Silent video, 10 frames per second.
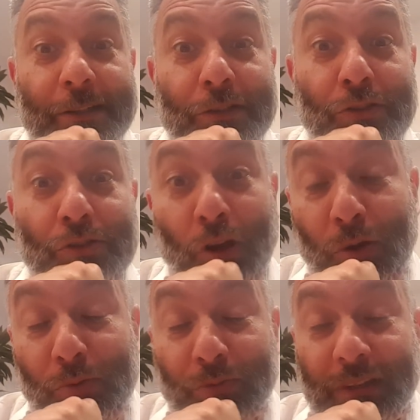
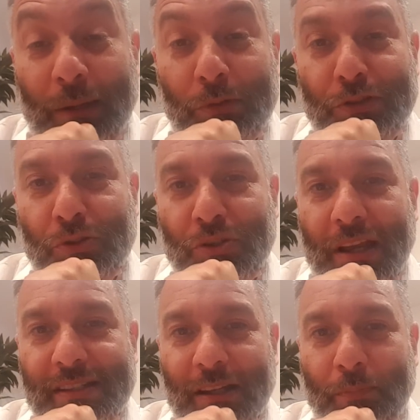So that would
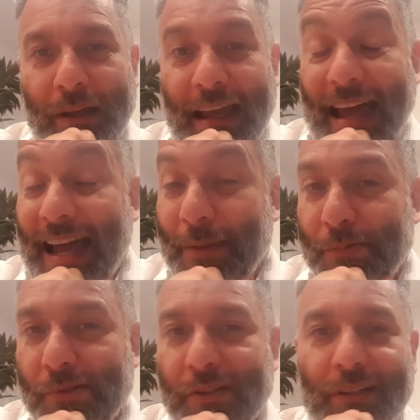suggest that perhaps,